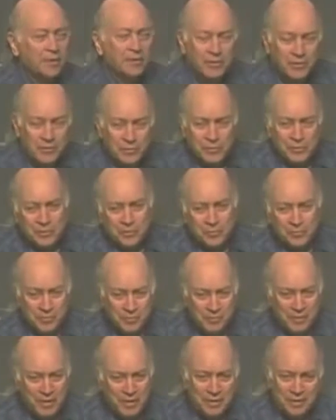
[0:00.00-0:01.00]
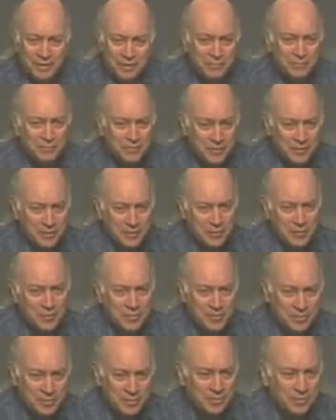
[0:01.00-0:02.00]
you can prevent infinite
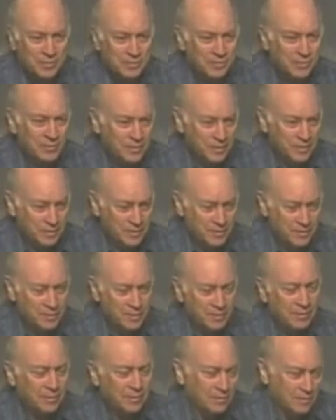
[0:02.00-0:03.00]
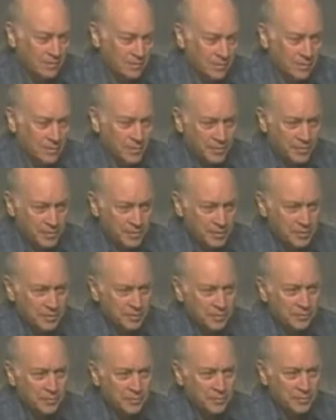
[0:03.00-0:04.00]
loops in your queries, in your
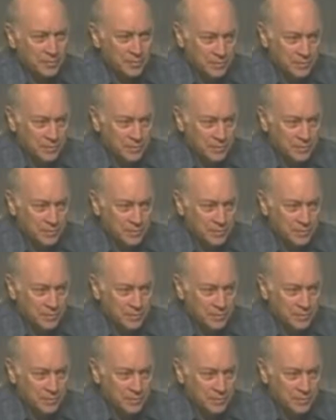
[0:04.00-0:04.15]
rules.